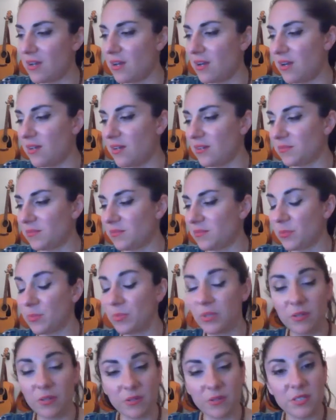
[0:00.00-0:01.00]

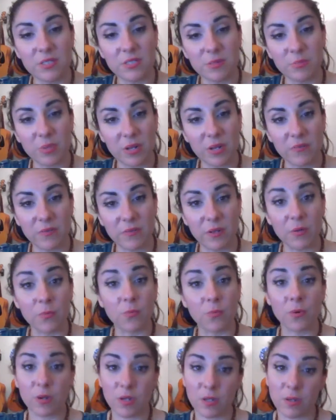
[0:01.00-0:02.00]
But there is a benefit
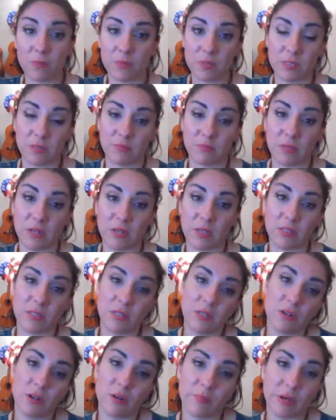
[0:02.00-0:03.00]
in working with somebody because
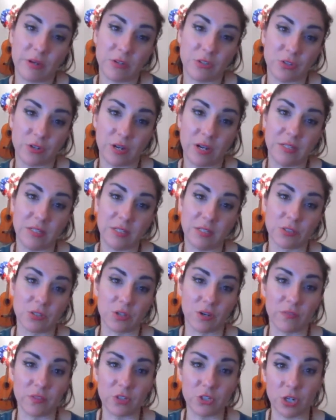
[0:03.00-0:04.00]
then you can bounce your ideas
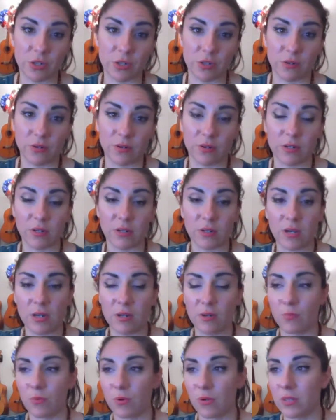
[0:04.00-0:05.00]
off each other and
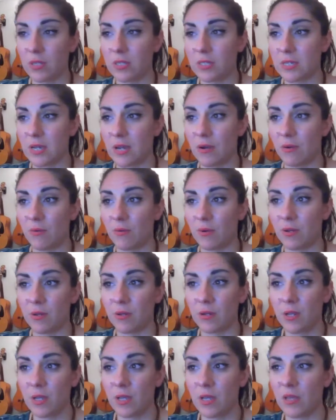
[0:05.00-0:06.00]
kind of work things out.
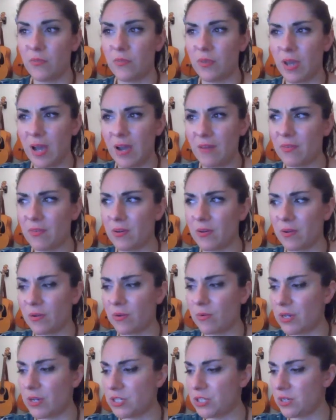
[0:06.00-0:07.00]
And if you have a
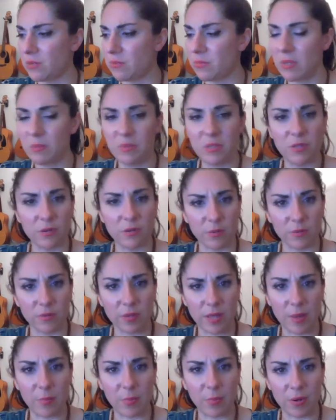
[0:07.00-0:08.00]
question, maybe your
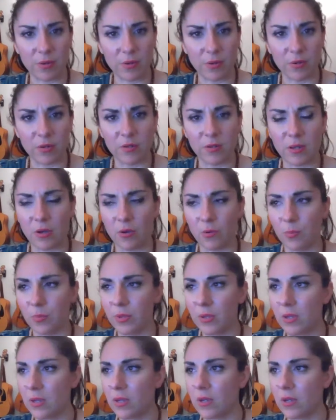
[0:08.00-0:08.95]
lab partner can help.